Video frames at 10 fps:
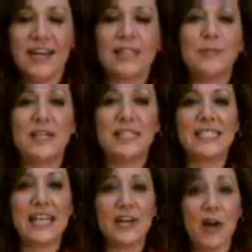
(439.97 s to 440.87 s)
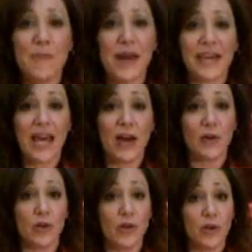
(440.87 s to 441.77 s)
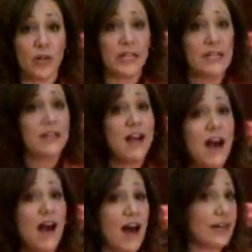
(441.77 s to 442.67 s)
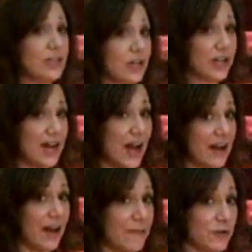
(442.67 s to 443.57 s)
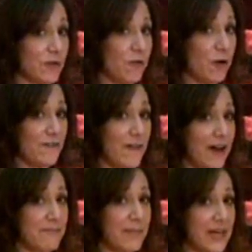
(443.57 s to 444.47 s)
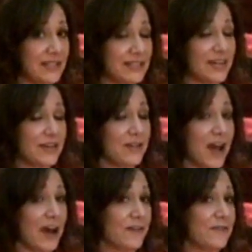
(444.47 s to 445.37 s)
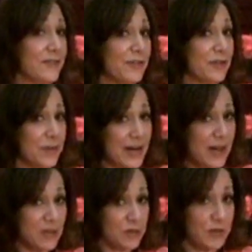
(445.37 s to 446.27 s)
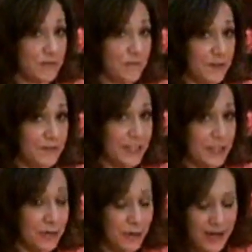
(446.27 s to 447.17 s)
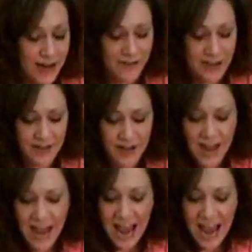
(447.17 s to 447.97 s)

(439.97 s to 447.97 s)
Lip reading: It's been sitting on my counter cooling. I took it out after 45 minutes and out of the 350 degree oven.